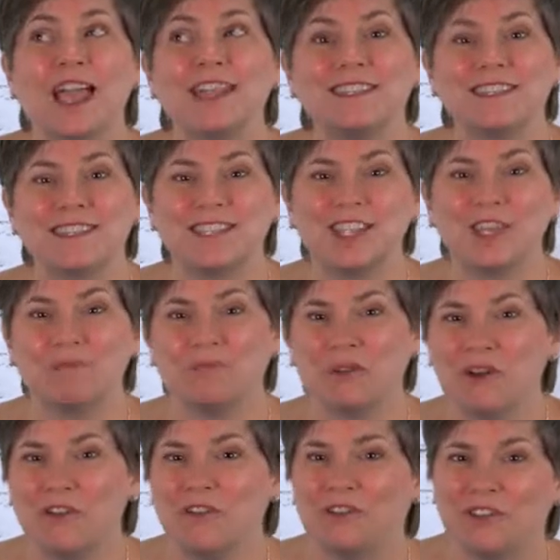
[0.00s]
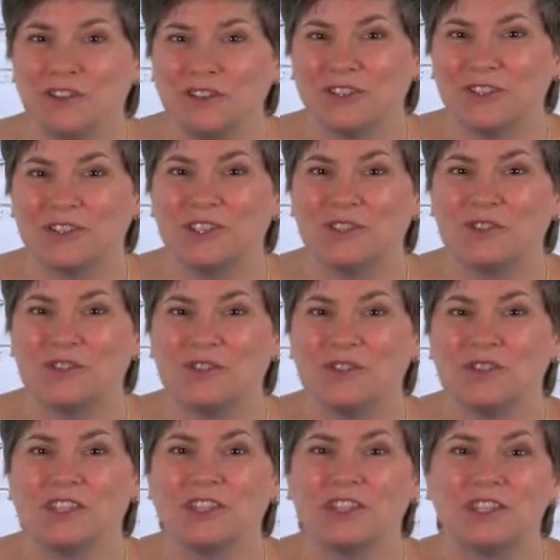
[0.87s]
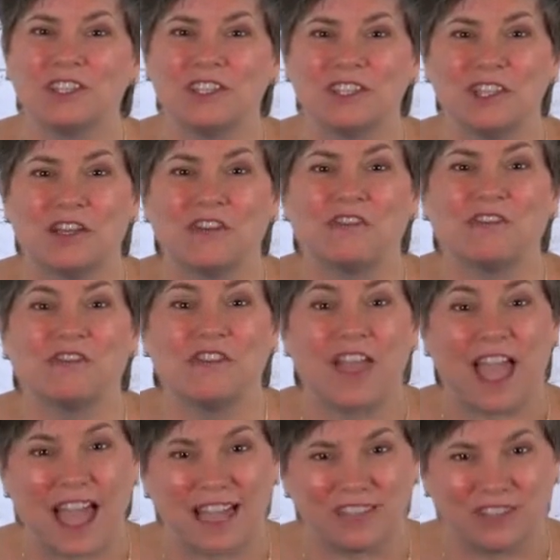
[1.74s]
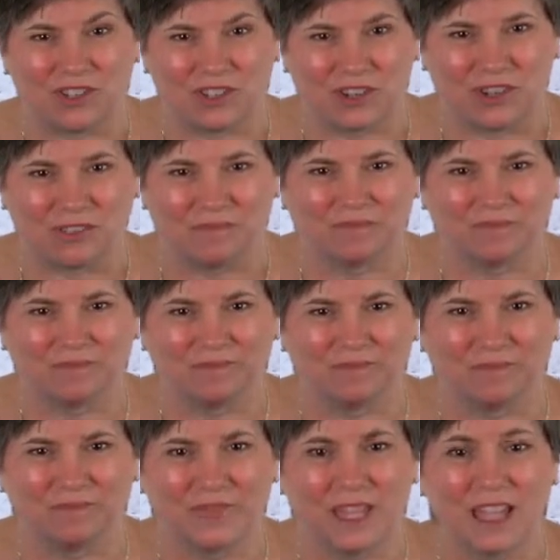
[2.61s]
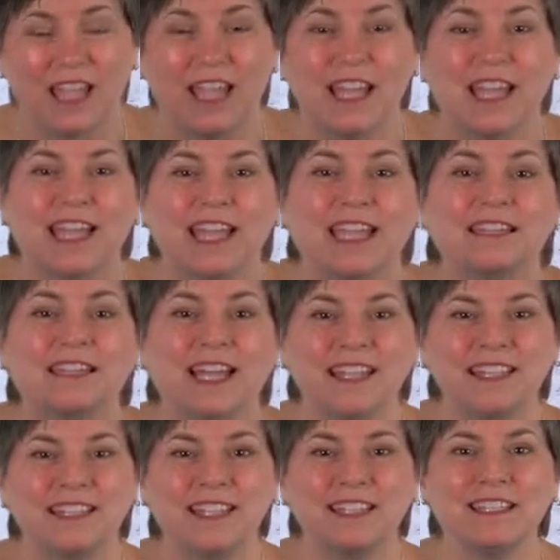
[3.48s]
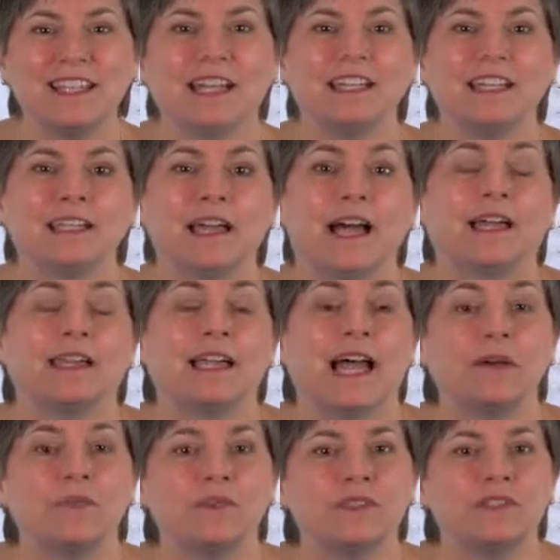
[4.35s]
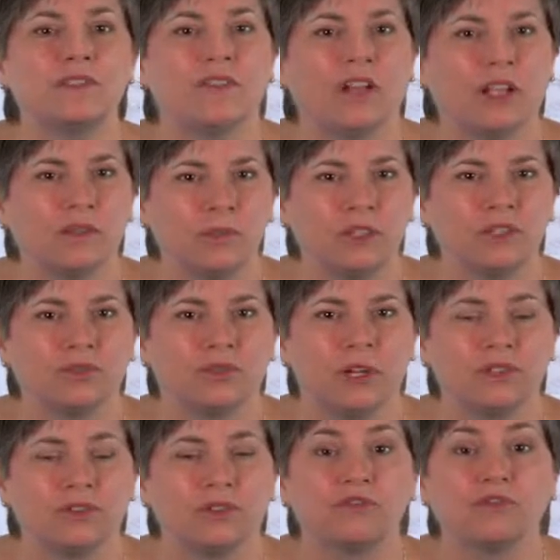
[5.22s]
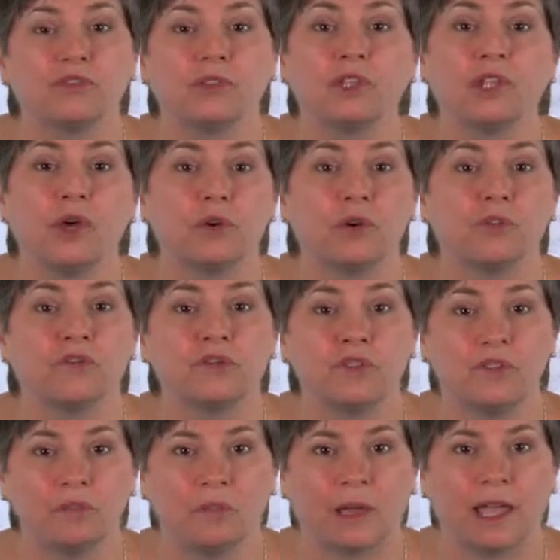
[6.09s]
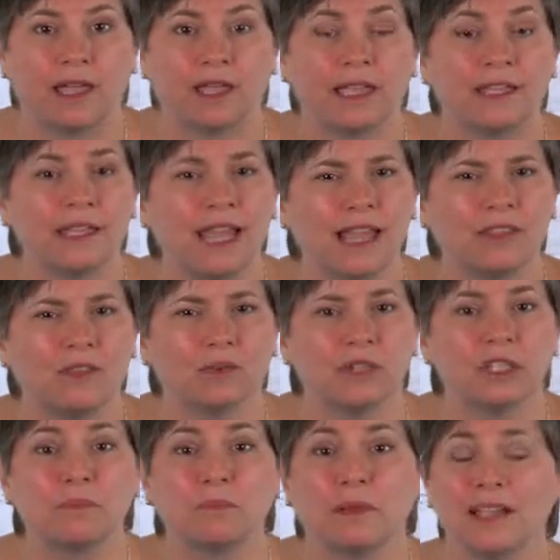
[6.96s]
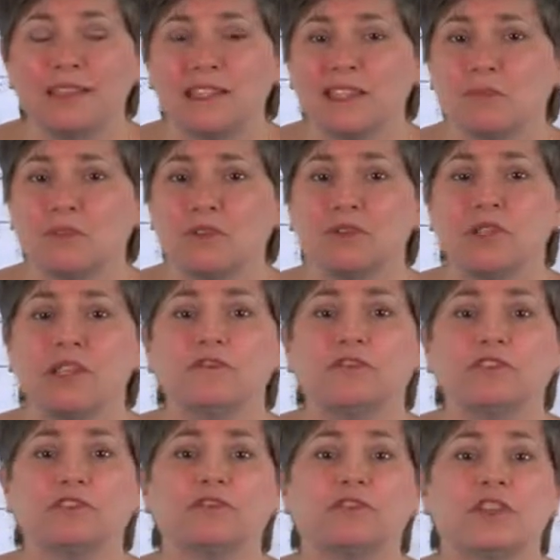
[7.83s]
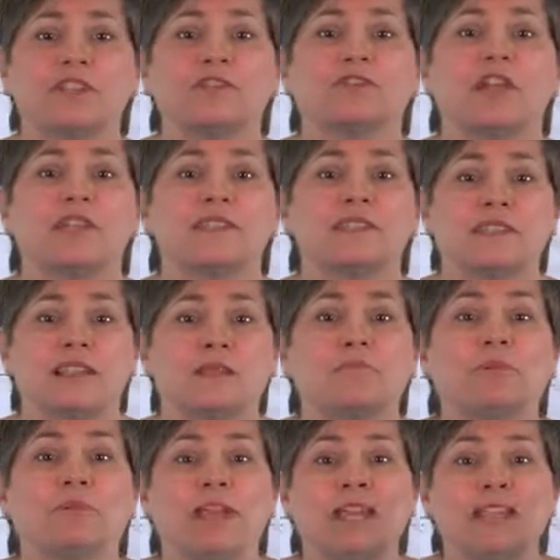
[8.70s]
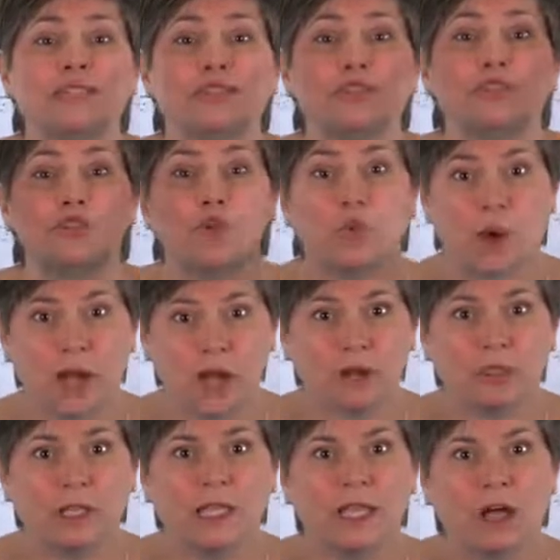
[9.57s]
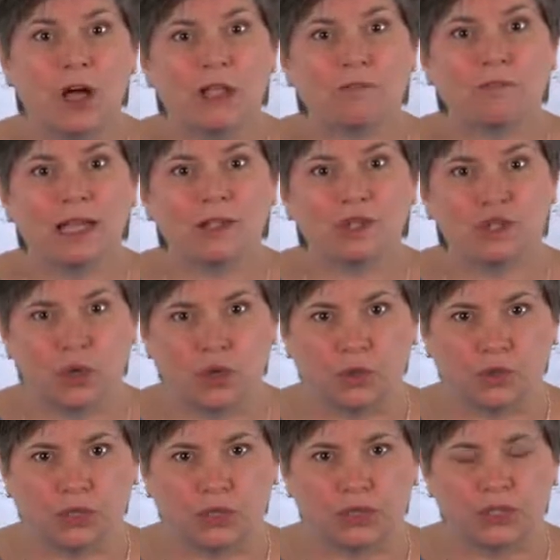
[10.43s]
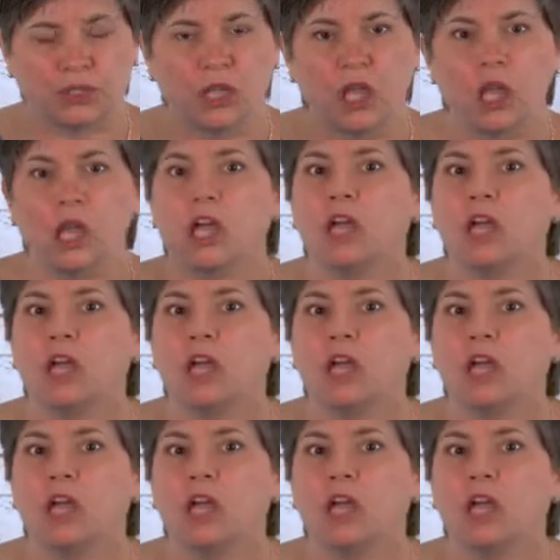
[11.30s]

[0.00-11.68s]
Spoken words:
and skip over to the good stuff faster. In 1999, I was the development director for a local food bank and had the responsibility for fundraising placed squarely on my shoulders.